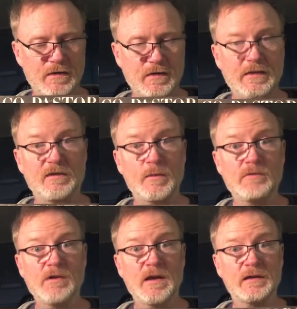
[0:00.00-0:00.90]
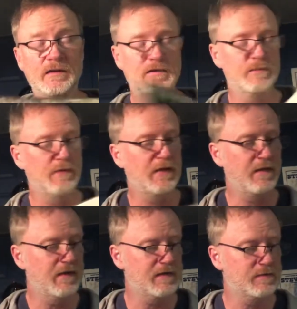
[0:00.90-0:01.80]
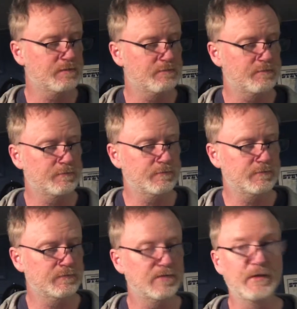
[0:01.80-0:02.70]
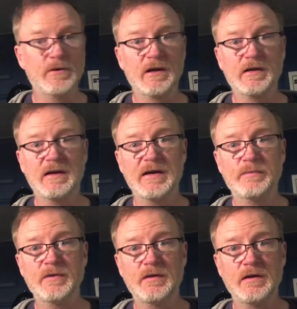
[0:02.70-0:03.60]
that would be ridiculous, but that's probably not going to happen.